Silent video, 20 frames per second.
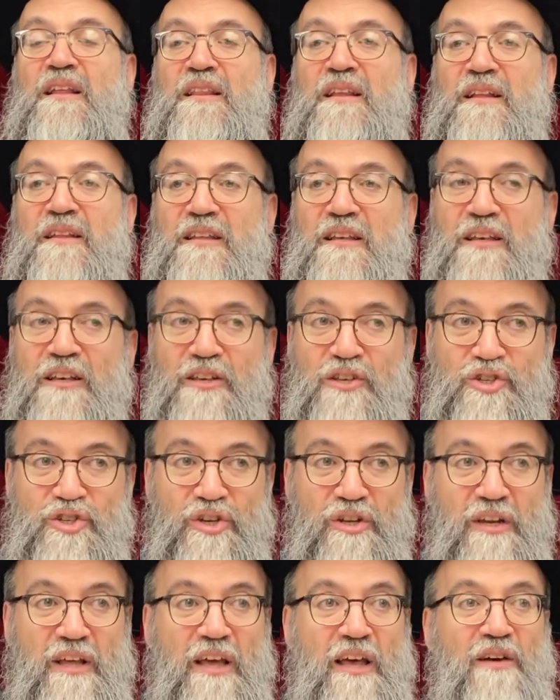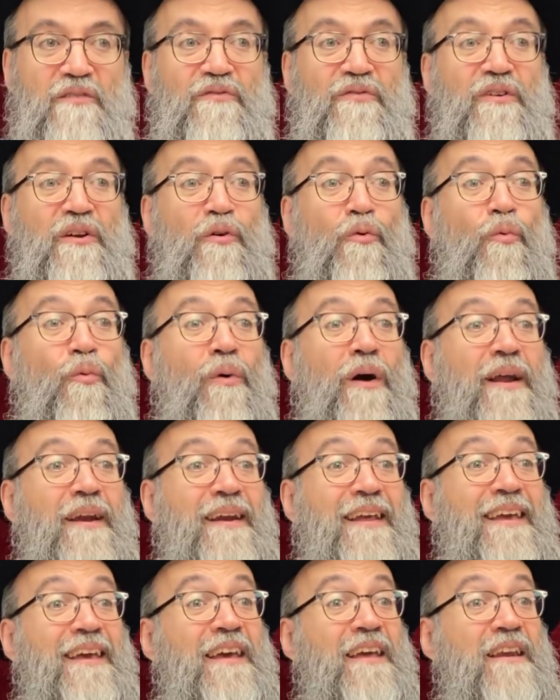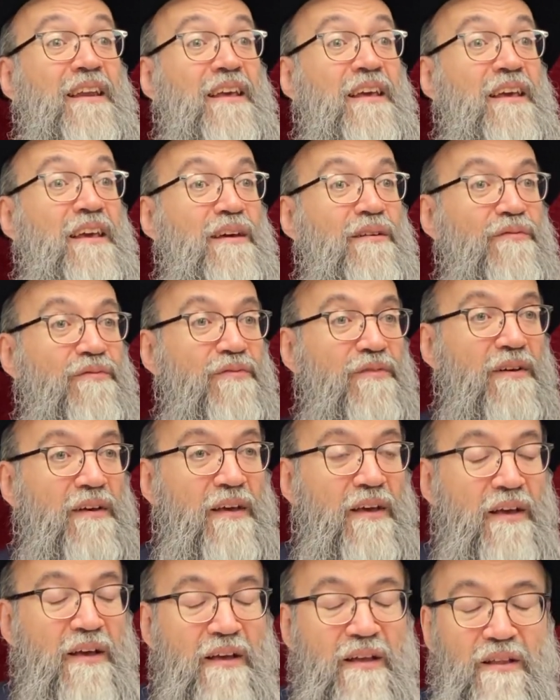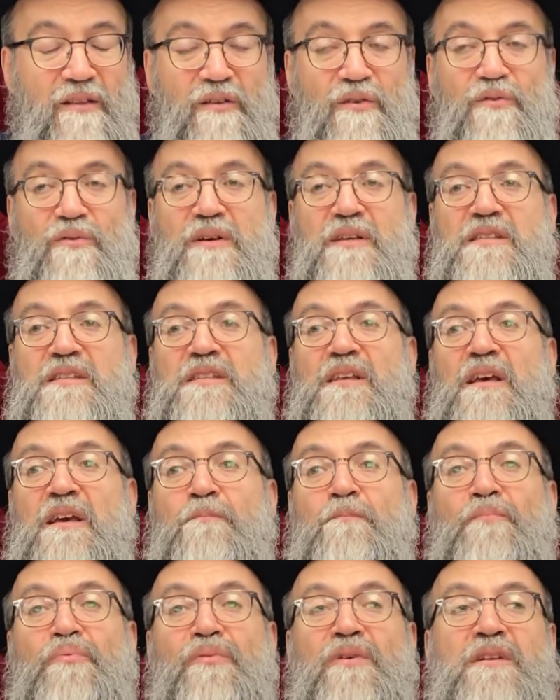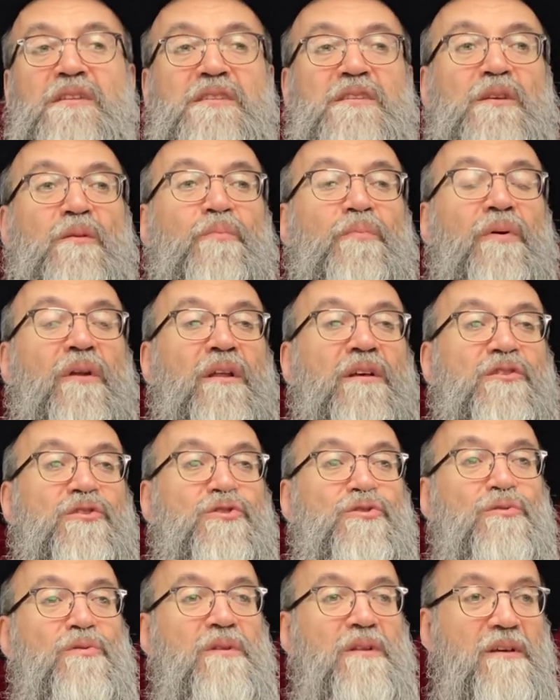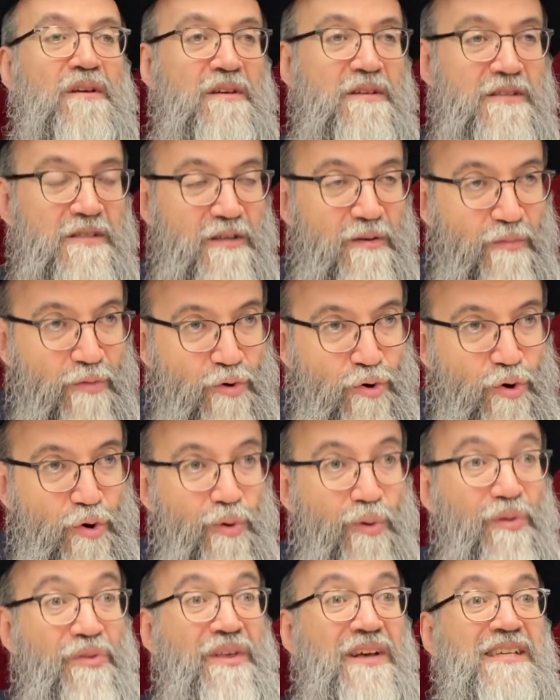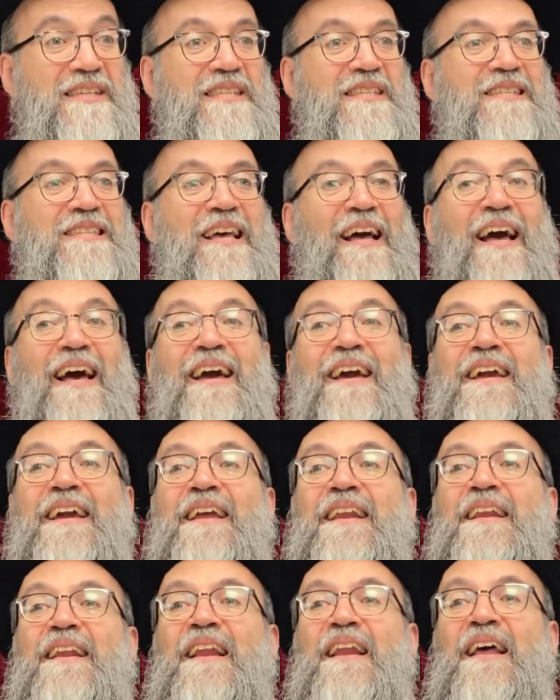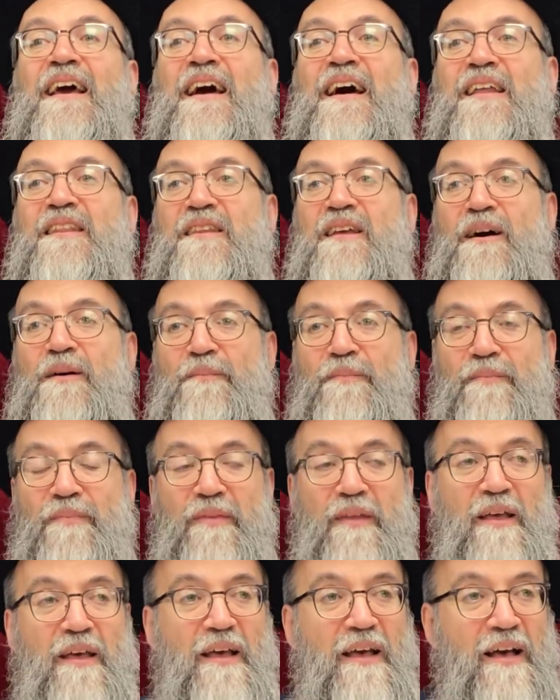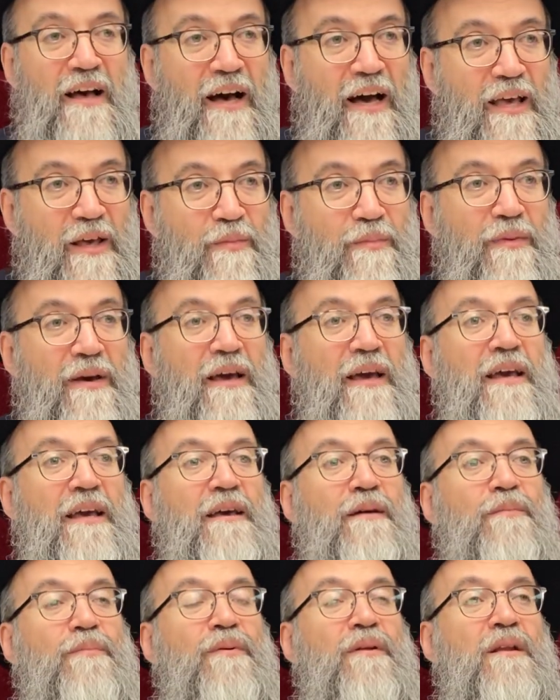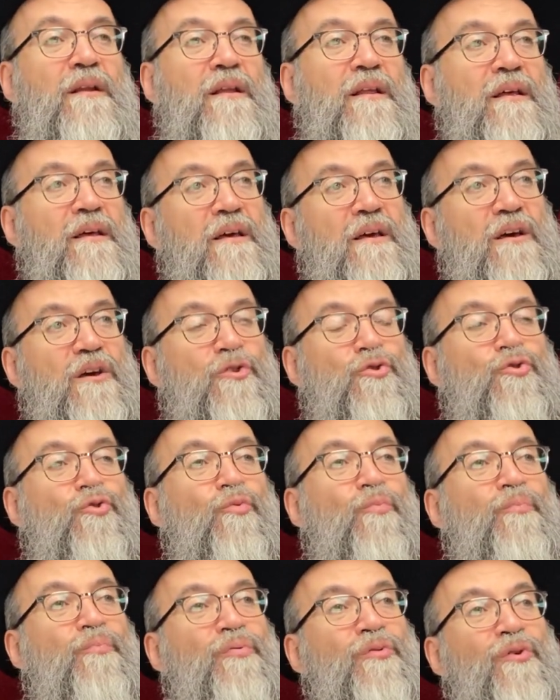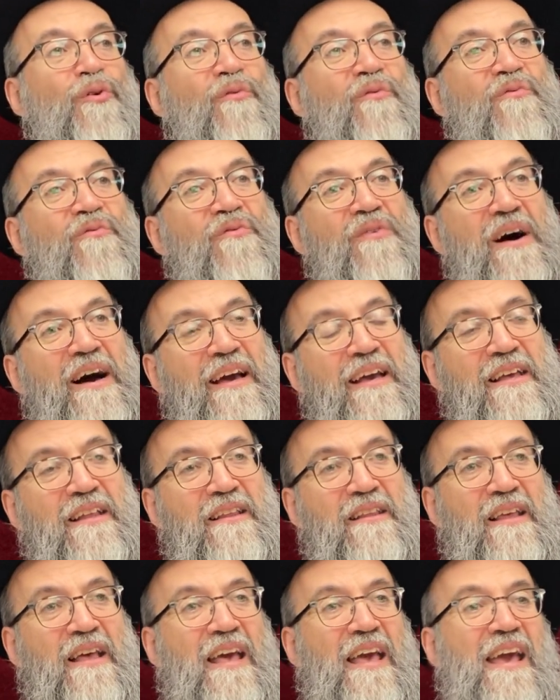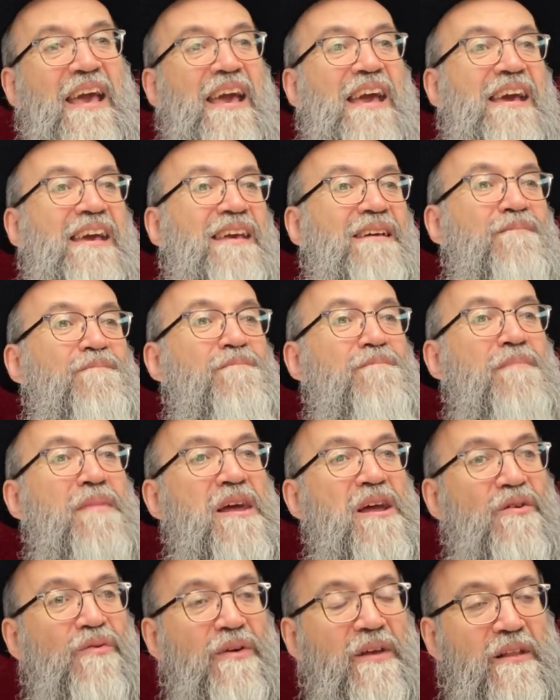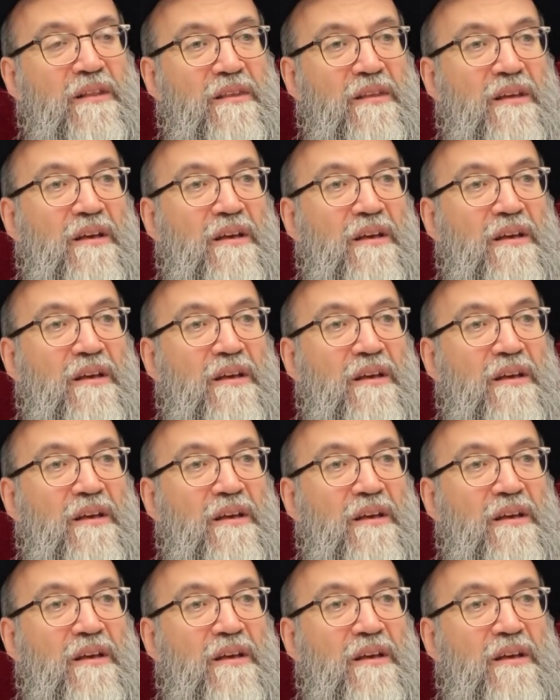that each and every one can give. There is a principle in Judaism called Zachin le'adam. I am able to provide a merit,